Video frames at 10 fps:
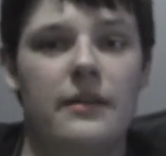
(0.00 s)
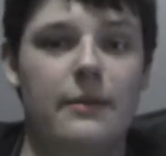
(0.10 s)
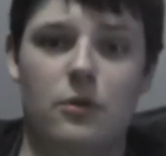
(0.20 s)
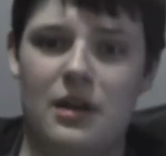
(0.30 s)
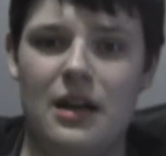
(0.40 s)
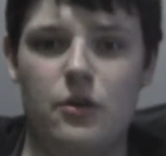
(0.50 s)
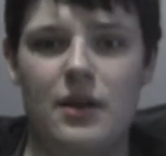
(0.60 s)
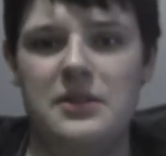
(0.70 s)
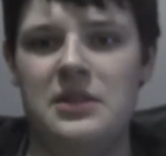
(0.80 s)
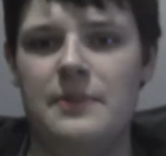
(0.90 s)
They were not
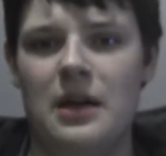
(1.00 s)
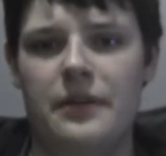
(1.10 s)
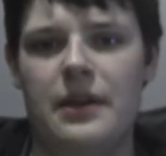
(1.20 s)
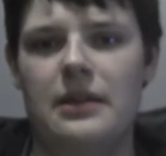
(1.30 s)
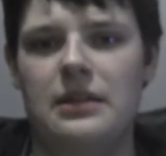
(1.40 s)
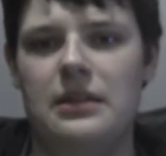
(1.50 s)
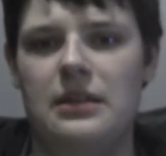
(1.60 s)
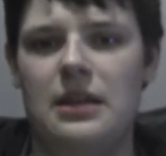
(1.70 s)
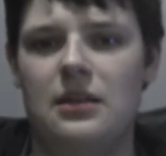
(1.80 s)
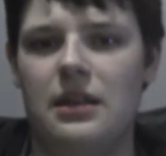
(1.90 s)
crazy about that. They
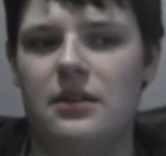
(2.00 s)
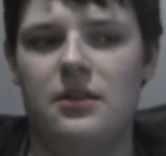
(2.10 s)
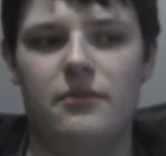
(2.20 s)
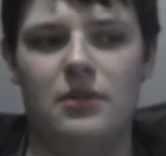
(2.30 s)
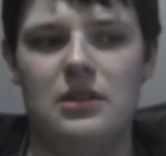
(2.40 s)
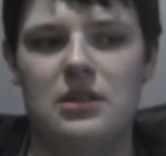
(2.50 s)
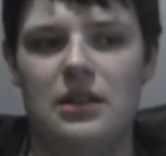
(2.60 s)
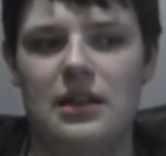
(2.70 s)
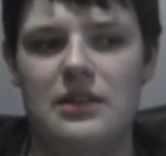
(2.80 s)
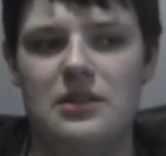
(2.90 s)
did not like releasing
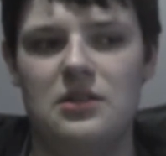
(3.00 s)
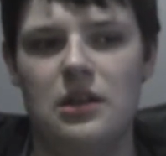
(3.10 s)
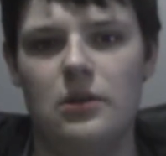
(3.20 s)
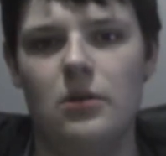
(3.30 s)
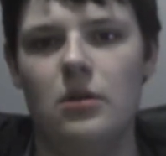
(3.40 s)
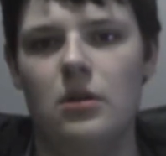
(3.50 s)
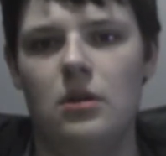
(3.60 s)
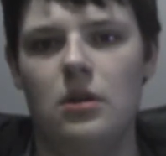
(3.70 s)
it as a single.